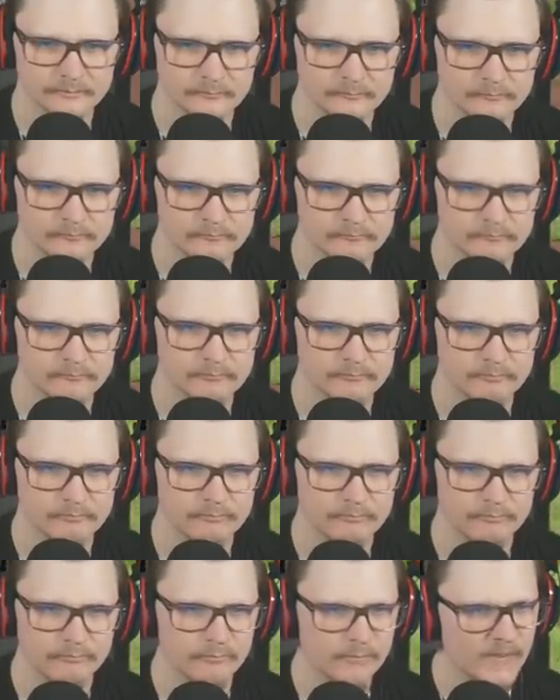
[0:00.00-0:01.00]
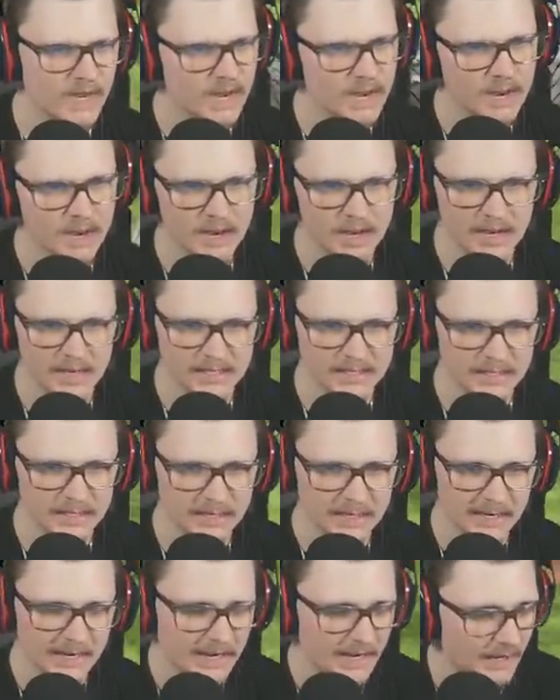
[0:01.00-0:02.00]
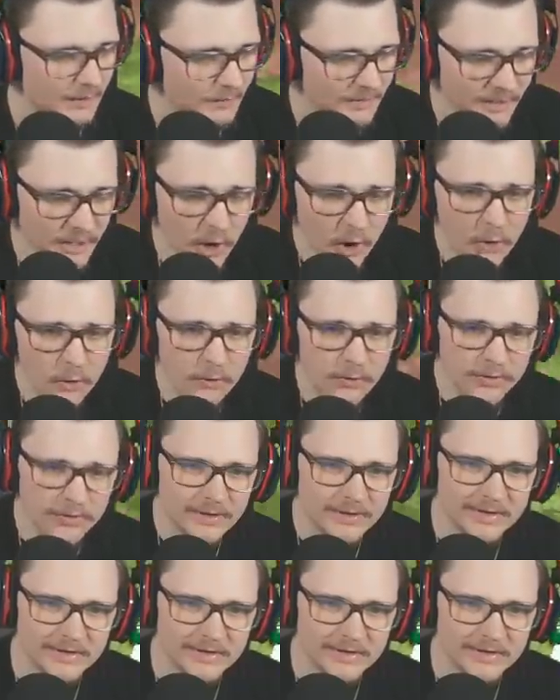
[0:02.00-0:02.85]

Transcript: Here we go.